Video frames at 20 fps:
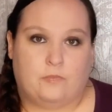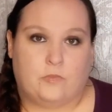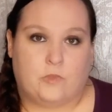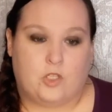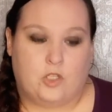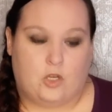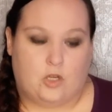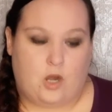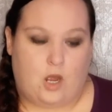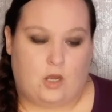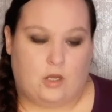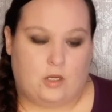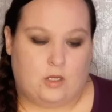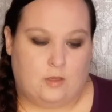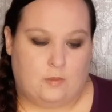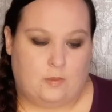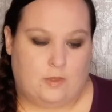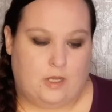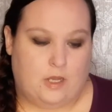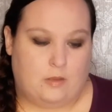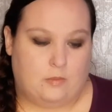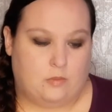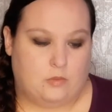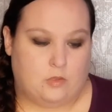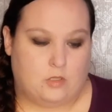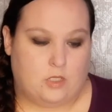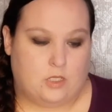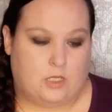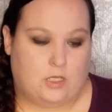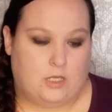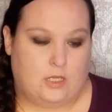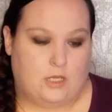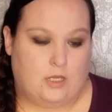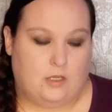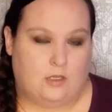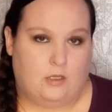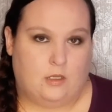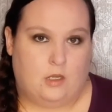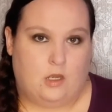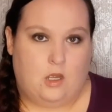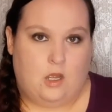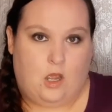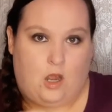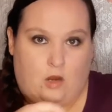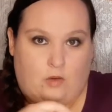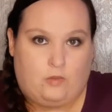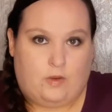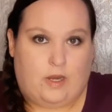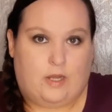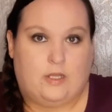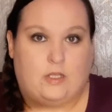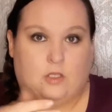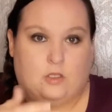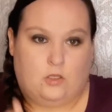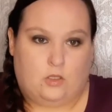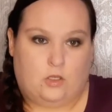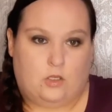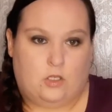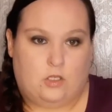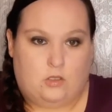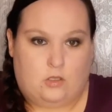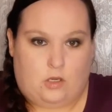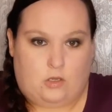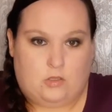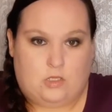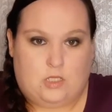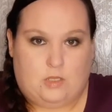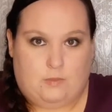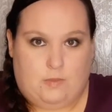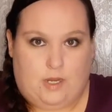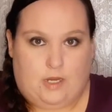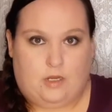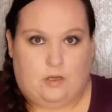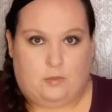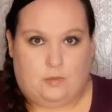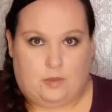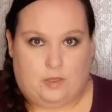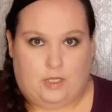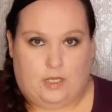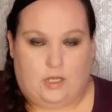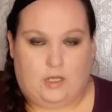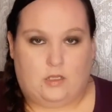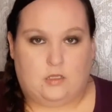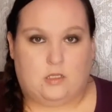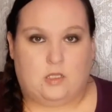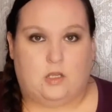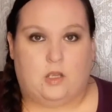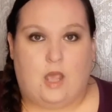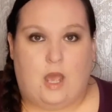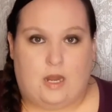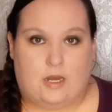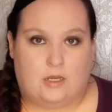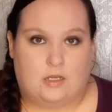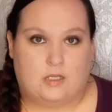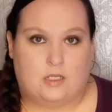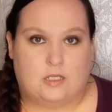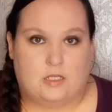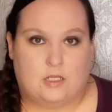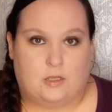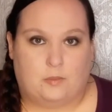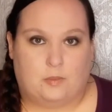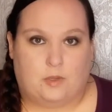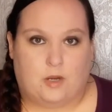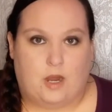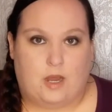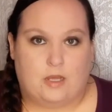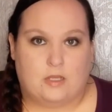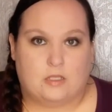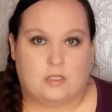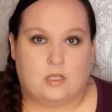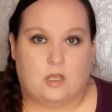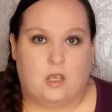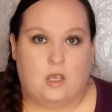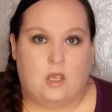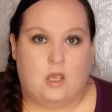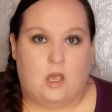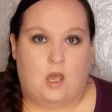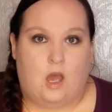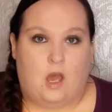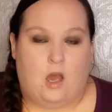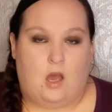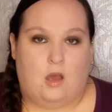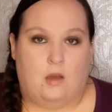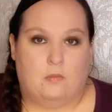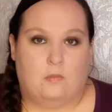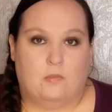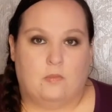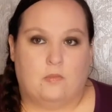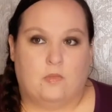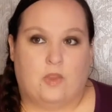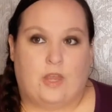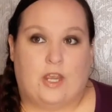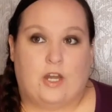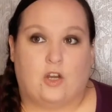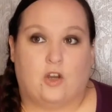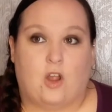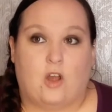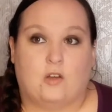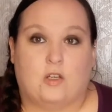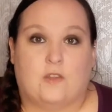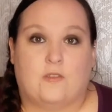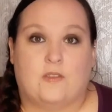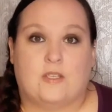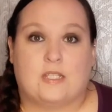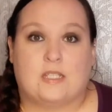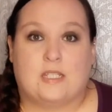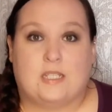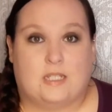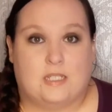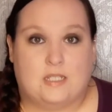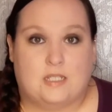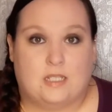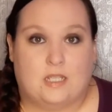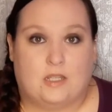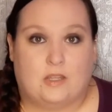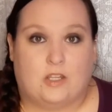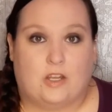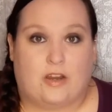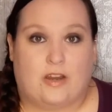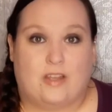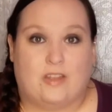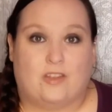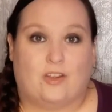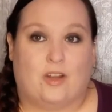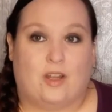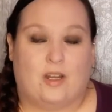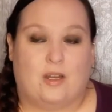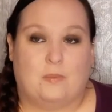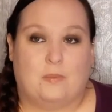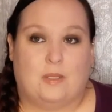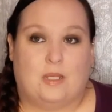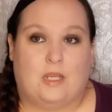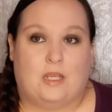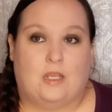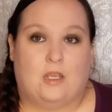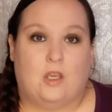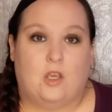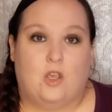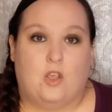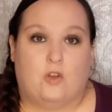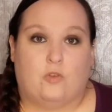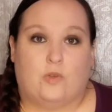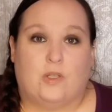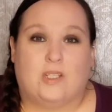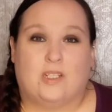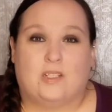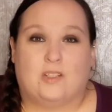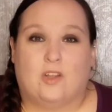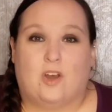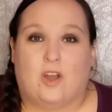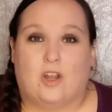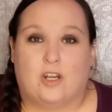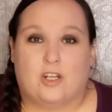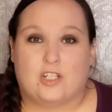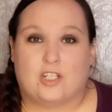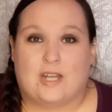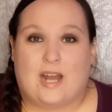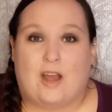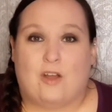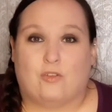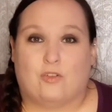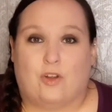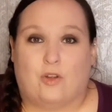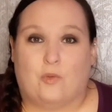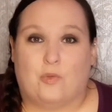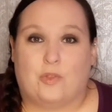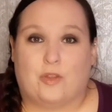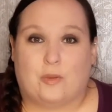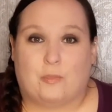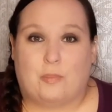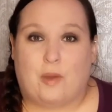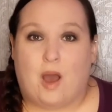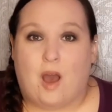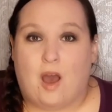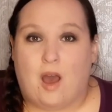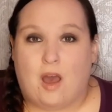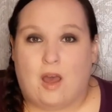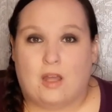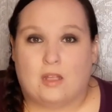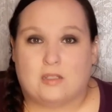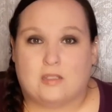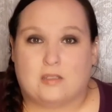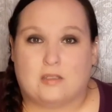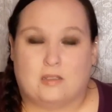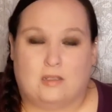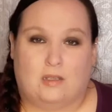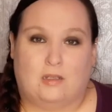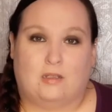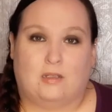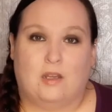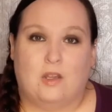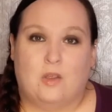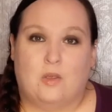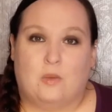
You're not going to be able to get a regular, tomato plant at a decent price. Later on in the season, they're either going to be really large and outgrown their pots and